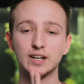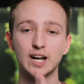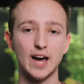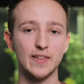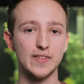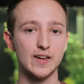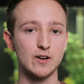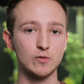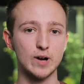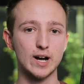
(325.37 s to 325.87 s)

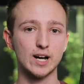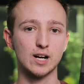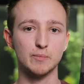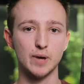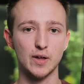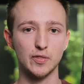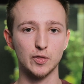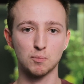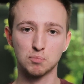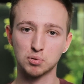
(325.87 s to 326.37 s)
and they
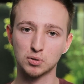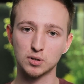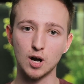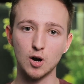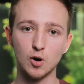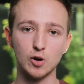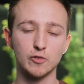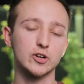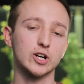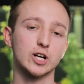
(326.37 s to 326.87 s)
recommend the
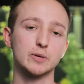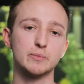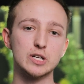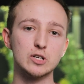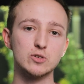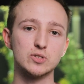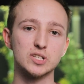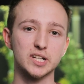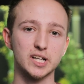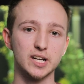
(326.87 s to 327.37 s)
Pro if you're gonna be
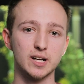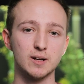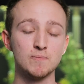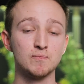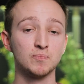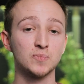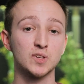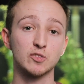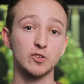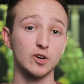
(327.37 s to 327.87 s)
using it
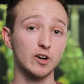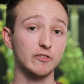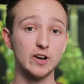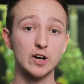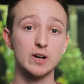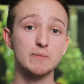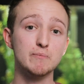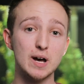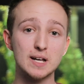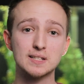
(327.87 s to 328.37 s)
for a
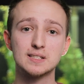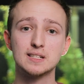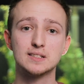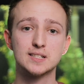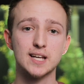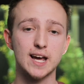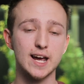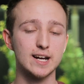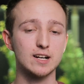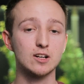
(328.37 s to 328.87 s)
very messy
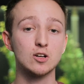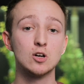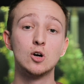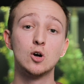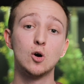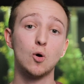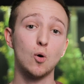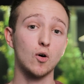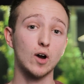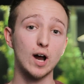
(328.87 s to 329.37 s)
tank
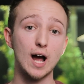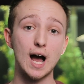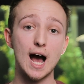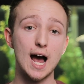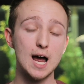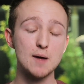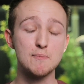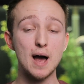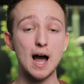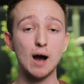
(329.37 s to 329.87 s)
or a
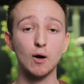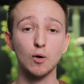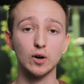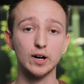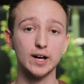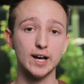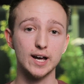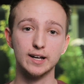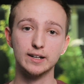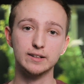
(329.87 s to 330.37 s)
high power
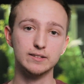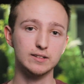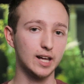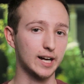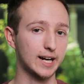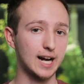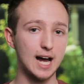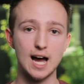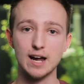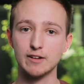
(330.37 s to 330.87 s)
head,
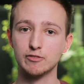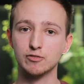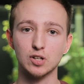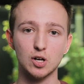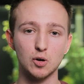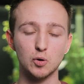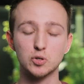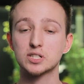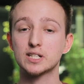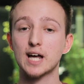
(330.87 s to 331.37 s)
like a high
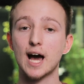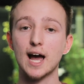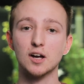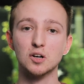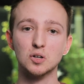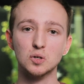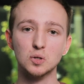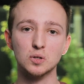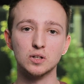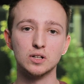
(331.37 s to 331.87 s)
flow
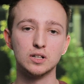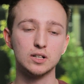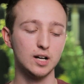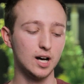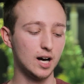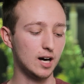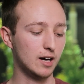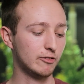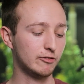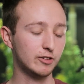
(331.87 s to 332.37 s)
style
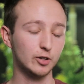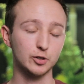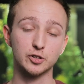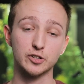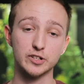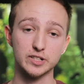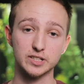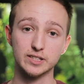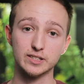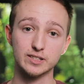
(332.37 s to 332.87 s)

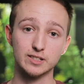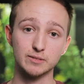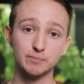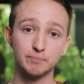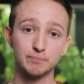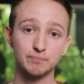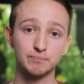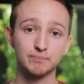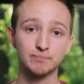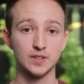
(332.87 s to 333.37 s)
filtering system.
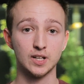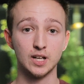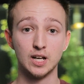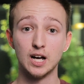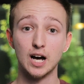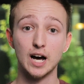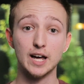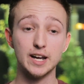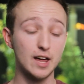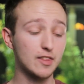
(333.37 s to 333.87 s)

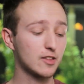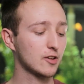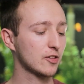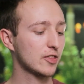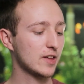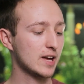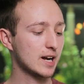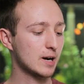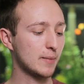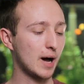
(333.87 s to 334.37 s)
Another
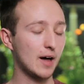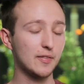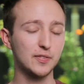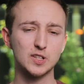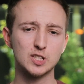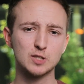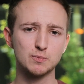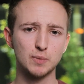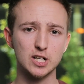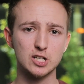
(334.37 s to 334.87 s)
thing about
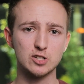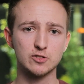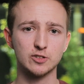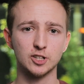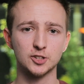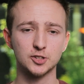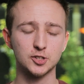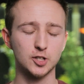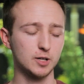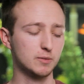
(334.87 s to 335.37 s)
this sponge
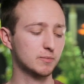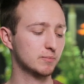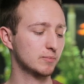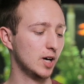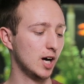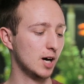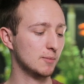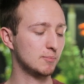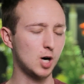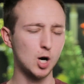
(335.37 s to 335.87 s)
filter, and
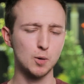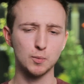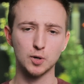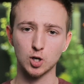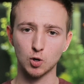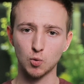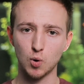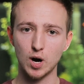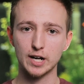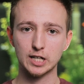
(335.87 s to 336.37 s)
Palmer
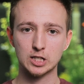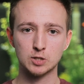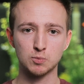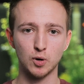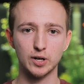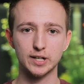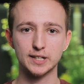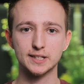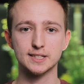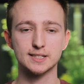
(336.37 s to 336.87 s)
Aquatics
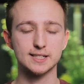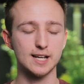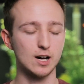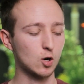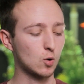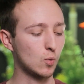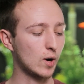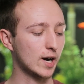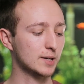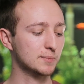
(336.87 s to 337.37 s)
pointed this
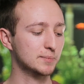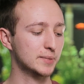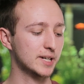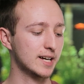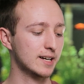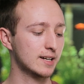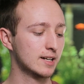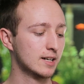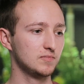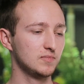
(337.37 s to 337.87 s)
out quite a
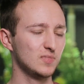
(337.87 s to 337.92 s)
bit,